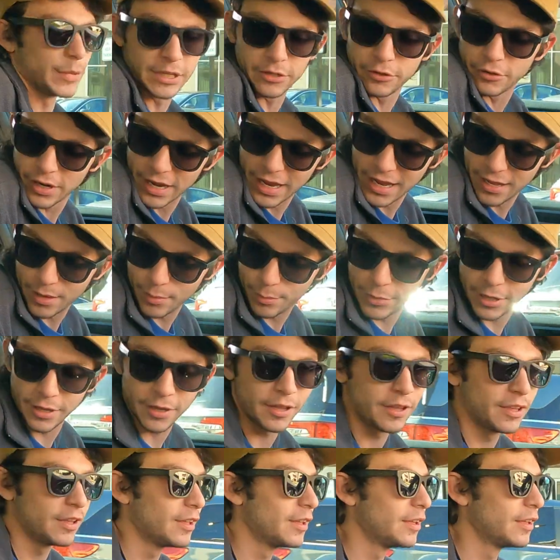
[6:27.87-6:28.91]
Let me grab
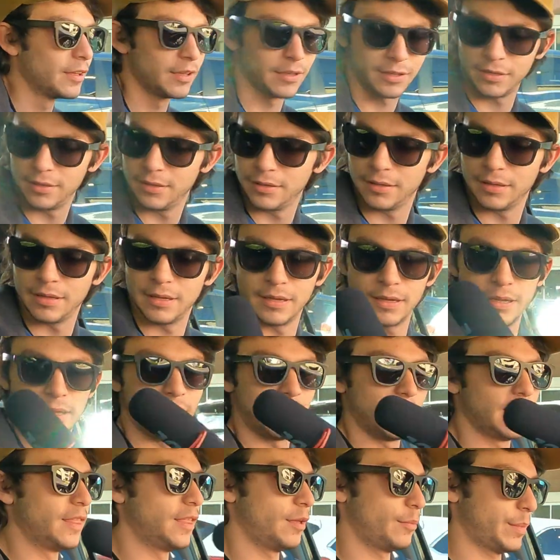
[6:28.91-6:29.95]

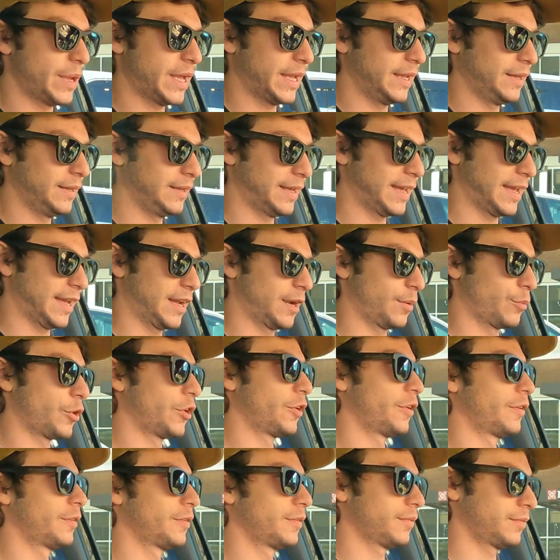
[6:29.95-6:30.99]
the main
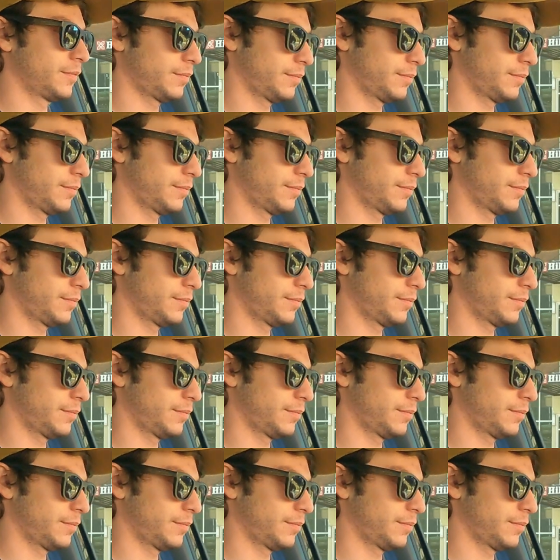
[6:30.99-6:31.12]
camera.